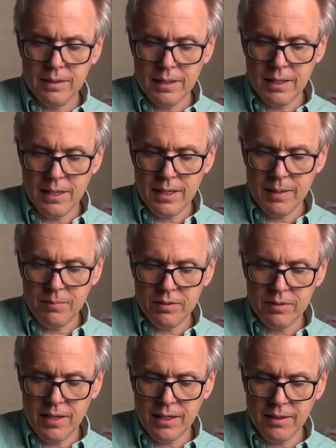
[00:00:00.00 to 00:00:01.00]
times
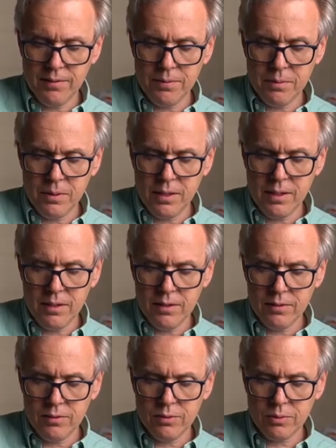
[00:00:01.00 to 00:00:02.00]
-3
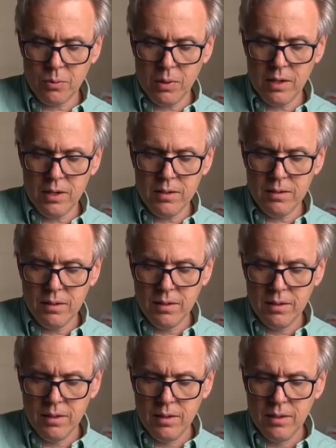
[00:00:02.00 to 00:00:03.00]
squared
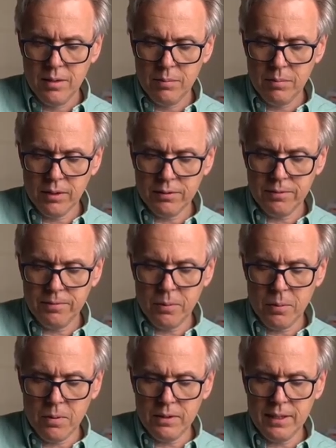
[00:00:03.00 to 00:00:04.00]
plus
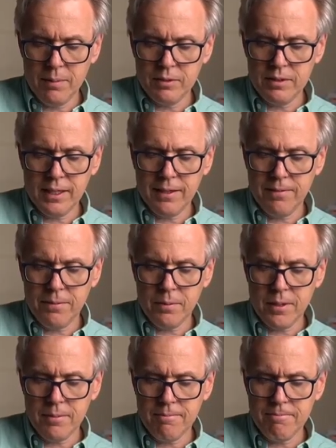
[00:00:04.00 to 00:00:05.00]
4 times
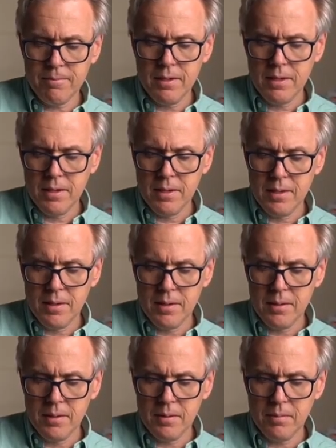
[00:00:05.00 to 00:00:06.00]
-3
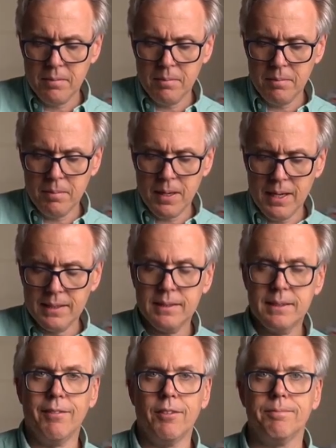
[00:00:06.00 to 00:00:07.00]
minus
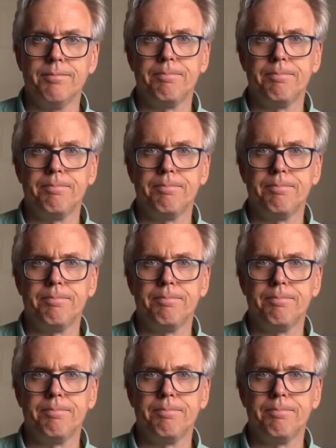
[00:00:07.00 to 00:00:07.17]
7.